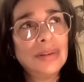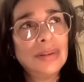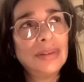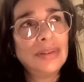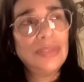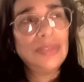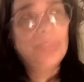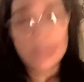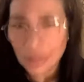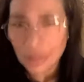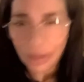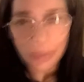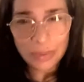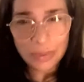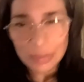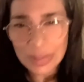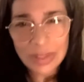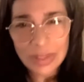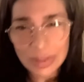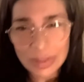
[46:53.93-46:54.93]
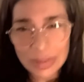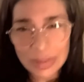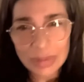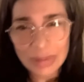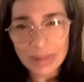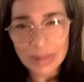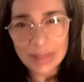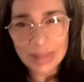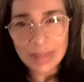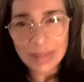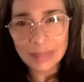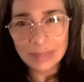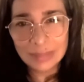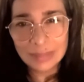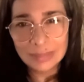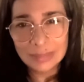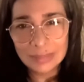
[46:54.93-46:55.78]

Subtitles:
She told me she was ready.